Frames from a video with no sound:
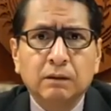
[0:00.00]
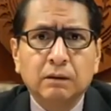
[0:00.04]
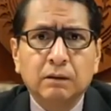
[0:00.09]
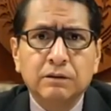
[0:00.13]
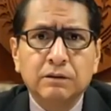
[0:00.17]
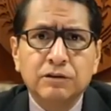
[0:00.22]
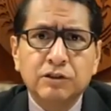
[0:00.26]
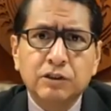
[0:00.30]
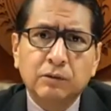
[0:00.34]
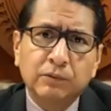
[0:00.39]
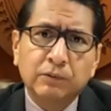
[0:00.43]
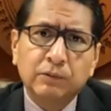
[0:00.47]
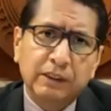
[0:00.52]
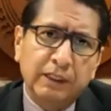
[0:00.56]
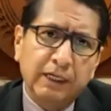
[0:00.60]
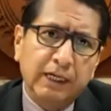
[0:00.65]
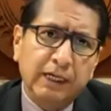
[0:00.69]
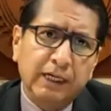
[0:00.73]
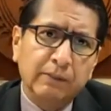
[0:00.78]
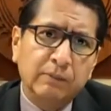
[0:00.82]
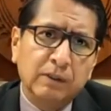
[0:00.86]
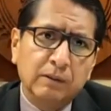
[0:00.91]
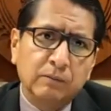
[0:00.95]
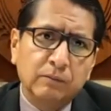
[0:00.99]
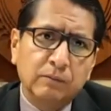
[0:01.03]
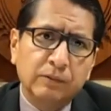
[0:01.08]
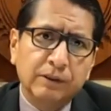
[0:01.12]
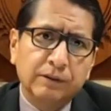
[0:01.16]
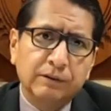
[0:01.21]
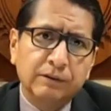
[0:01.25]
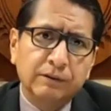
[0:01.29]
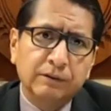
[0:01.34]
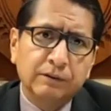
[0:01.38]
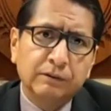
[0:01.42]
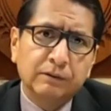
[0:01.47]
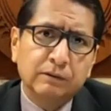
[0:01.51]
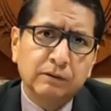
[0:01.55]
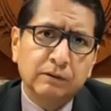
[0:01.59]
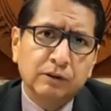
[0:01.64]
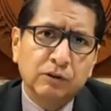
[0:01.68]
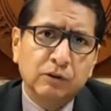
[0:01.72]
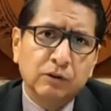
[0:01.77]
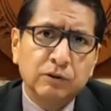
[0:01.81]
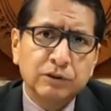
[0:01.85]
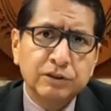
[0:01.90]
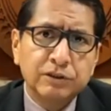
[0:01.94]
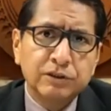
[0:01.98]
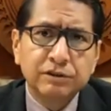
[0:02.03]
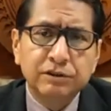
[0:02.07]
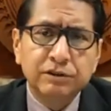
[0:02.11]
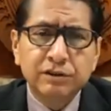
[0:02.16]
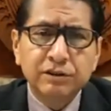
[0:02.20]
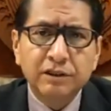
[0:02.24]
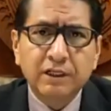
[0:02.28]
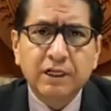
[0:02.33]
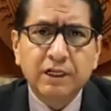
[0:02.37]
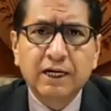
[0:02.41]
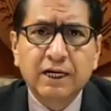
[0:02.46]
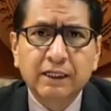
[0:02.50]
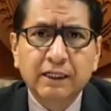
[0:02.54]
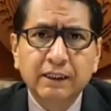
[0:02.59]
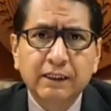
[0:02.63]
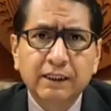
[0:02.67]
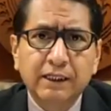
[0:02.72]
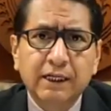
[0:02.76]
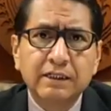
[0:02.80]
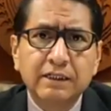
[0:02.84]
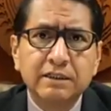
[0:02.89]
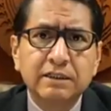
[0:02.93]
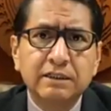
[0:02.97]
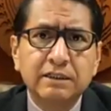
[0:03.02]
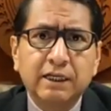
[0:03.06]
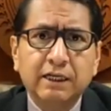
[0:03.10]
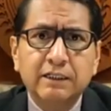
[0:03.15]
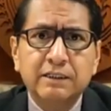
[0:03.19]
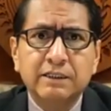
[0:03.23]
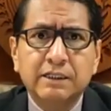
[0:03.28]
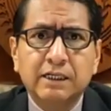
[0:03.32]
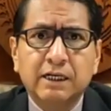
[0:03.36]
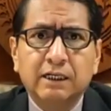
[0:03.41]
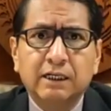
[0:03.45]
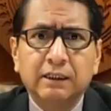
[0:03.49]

And so we came up with the Kusentraginast Aids